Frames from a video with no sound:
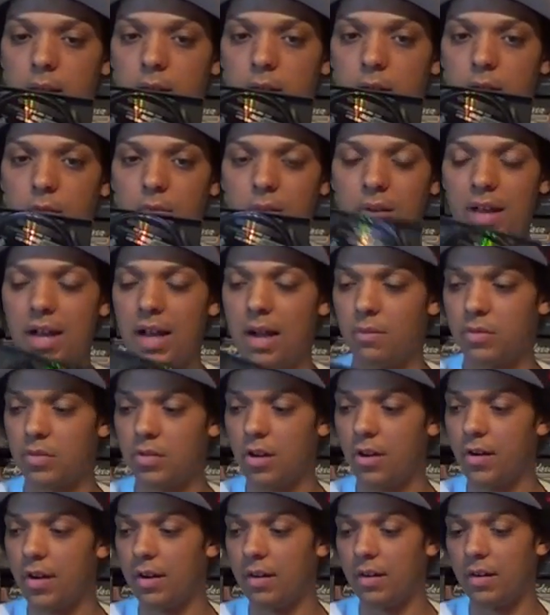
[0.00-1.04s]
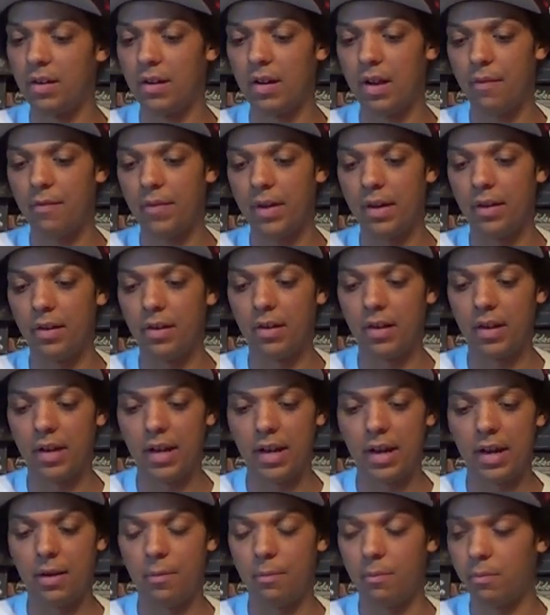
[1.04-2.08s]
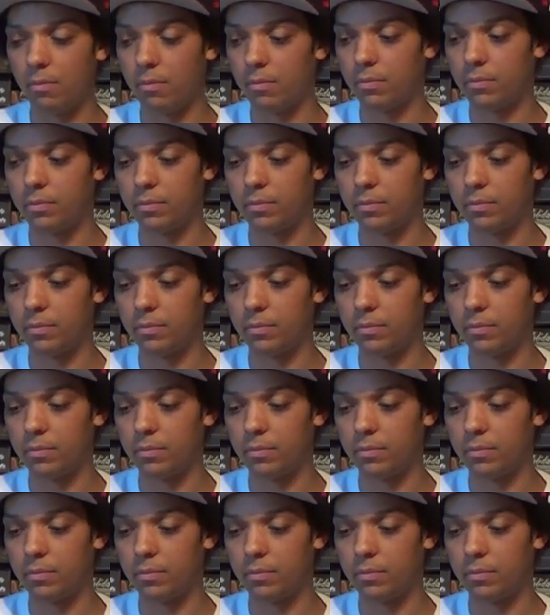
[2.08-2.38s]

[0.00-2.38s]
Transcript: So um, yeah, I'm slowly loving the um,